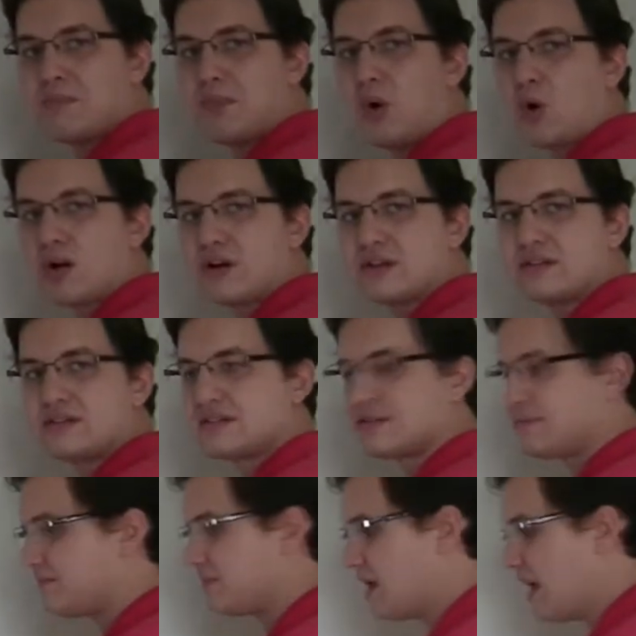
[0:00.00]
important
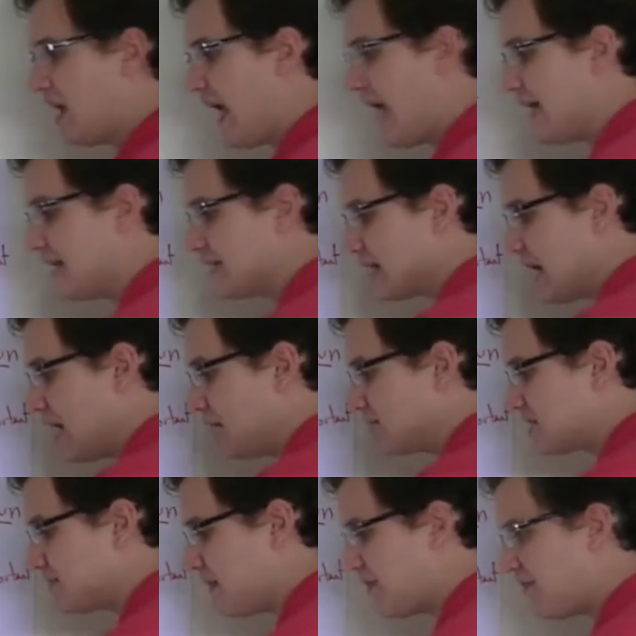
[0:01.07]
and
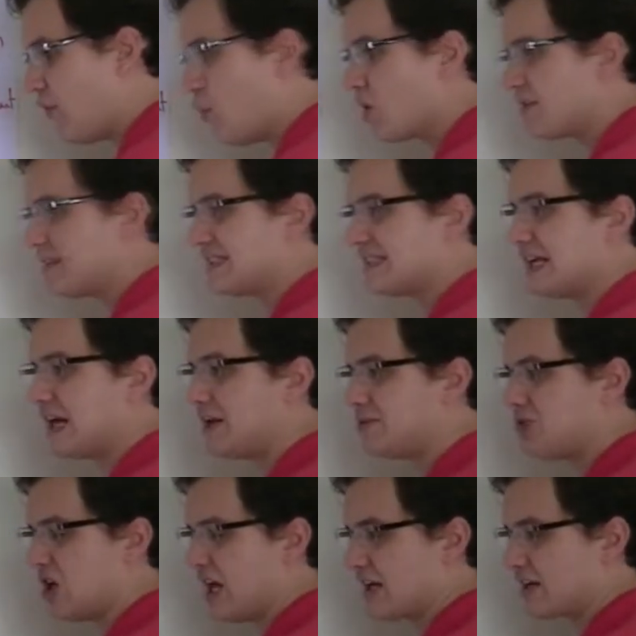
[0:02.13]
comes before the
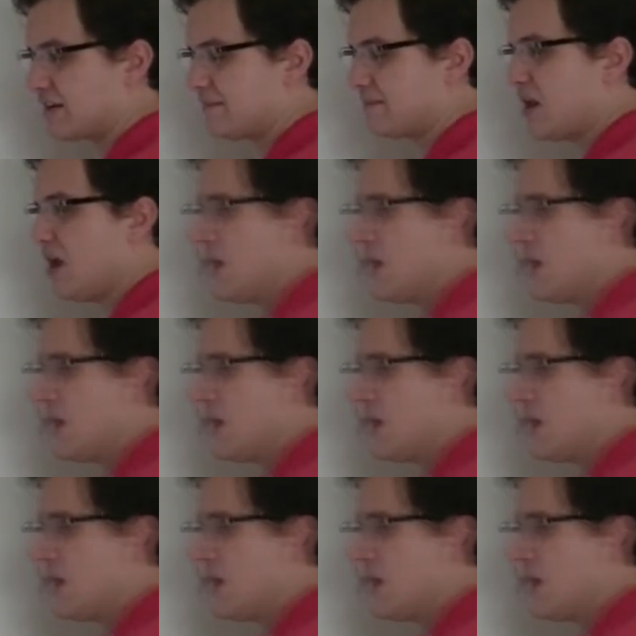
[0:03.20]
subject.